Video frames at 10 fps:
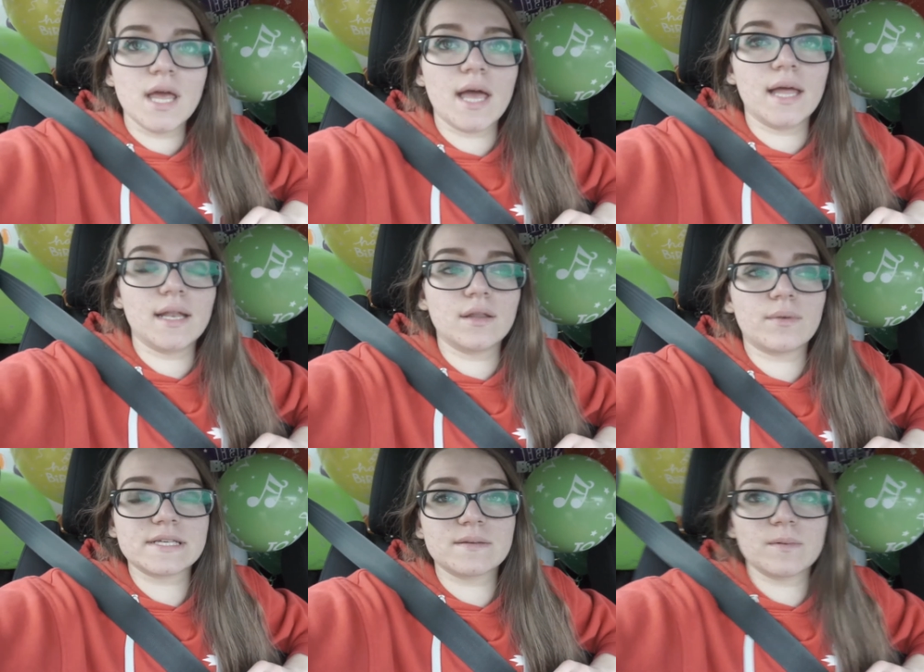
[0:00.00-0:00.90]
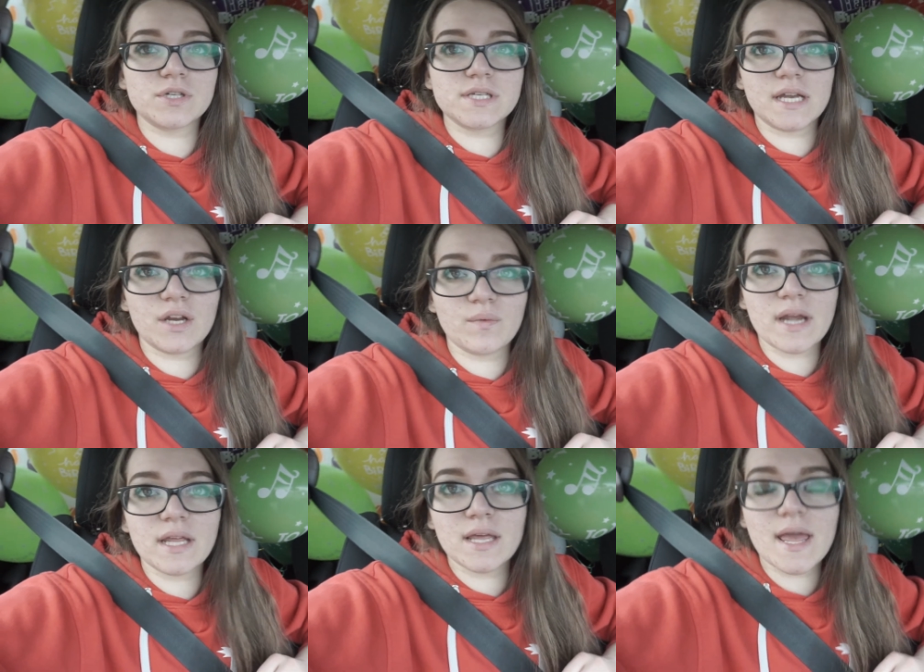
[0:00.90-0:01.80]
and the rest of them are just getting
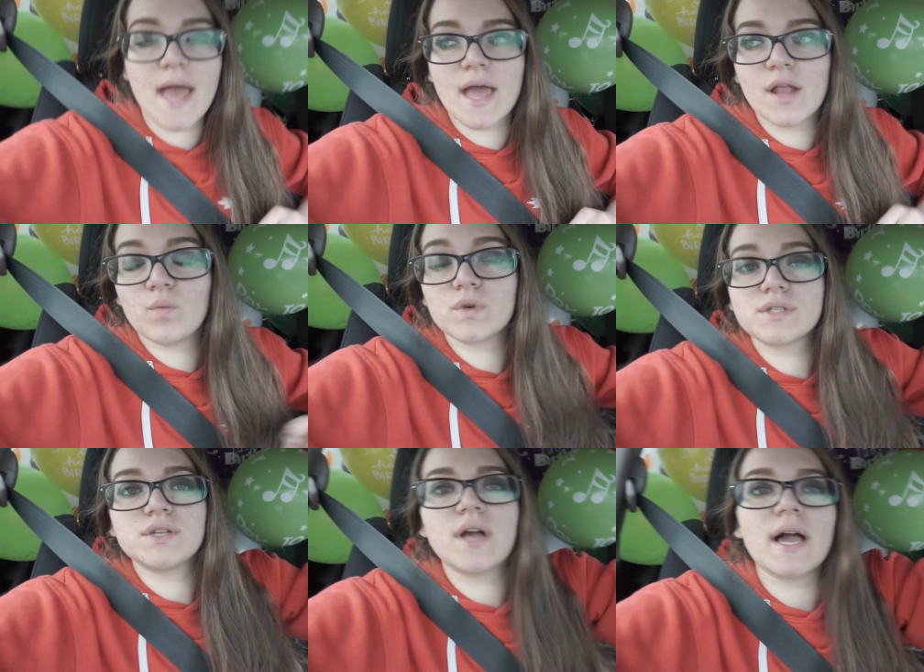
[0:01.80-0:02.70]
ready and we'll see you